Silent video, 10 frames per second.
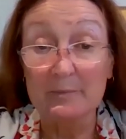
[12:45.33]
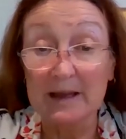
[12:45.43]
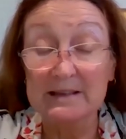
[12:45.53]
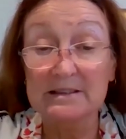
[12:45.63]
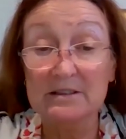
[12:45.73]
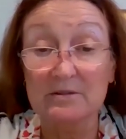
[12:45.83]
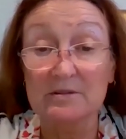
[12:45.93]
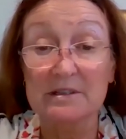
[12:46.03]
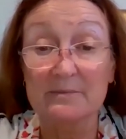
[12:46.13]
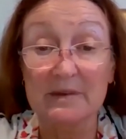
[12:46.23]
best
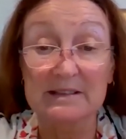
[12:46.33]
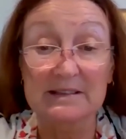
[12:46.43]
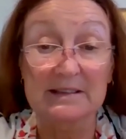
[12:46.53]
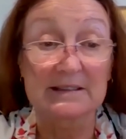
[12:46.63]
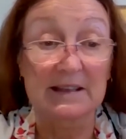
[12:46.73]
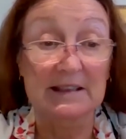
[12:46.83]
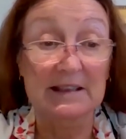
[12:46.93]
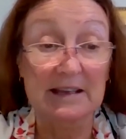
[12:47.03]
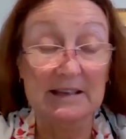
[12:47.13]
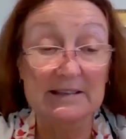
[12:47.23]
suits a business that
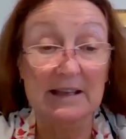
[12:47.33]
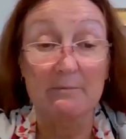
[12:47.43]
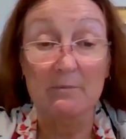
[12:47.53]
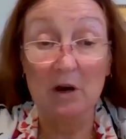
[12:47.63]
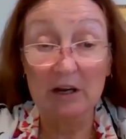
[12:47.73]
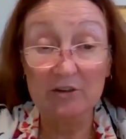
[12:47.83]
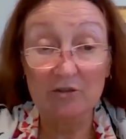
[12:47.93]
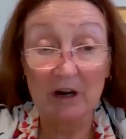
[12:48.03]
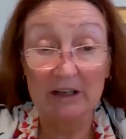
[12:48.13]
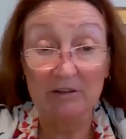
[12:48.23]
thinks it might
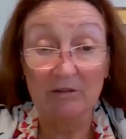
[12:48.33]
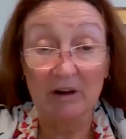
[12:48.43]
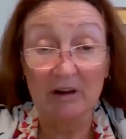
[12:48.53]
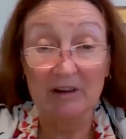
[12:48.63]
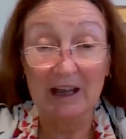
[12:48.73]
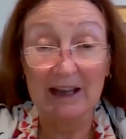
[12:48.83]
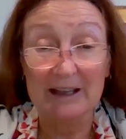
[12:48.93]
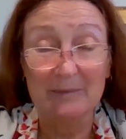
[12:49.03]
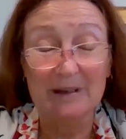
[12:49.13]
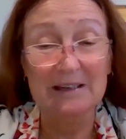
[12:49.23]
trade through
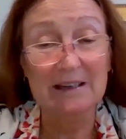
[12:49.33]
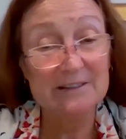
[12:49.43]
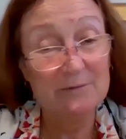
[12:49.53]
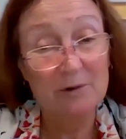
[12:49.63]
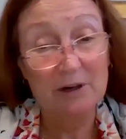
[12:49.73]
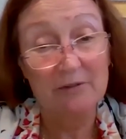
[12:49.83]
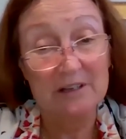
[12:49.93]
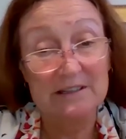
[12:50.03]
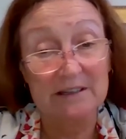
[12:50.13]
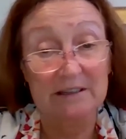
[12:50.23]
okay, but doesn't want to
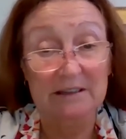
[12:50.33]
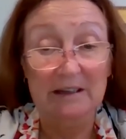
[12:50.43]
risk it.